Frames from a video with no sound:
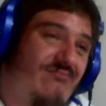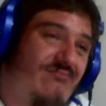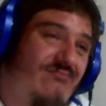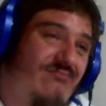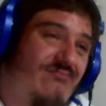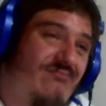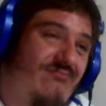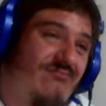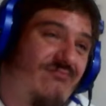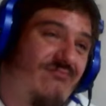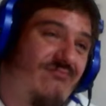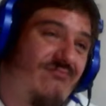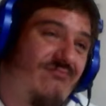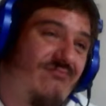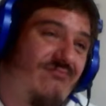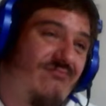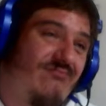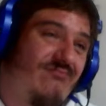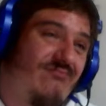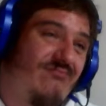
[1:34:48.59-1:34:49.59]
back on
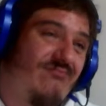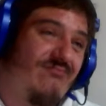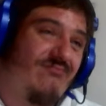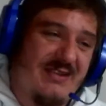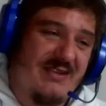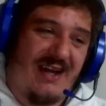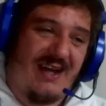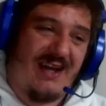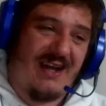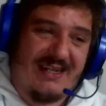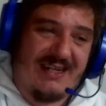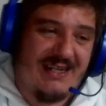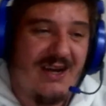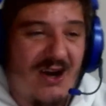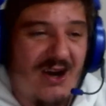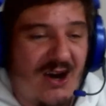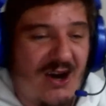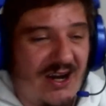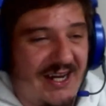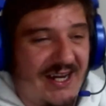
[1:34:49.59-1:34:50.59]
our sides
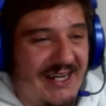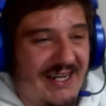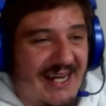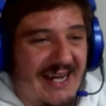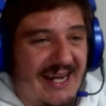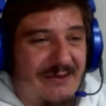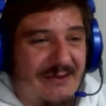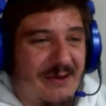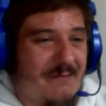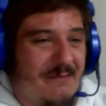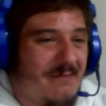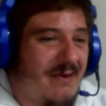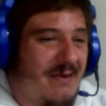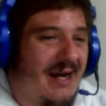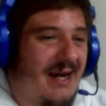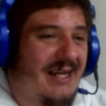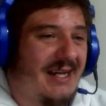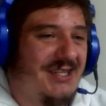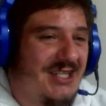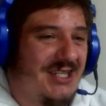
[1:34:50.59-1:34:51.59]
on a day, we
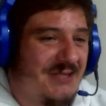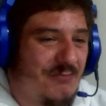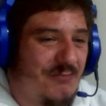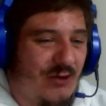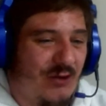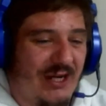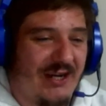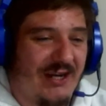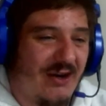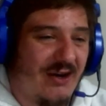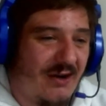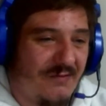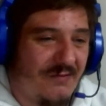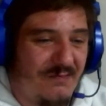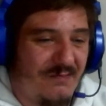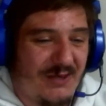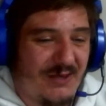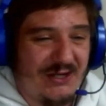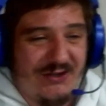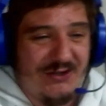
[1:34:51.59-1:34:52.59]
might just pull it
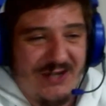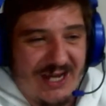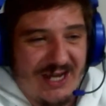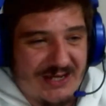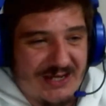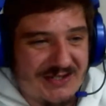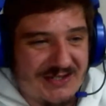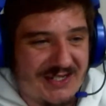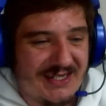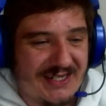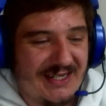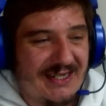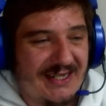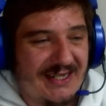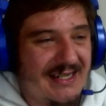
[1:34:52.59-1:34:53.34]
off. But who knows?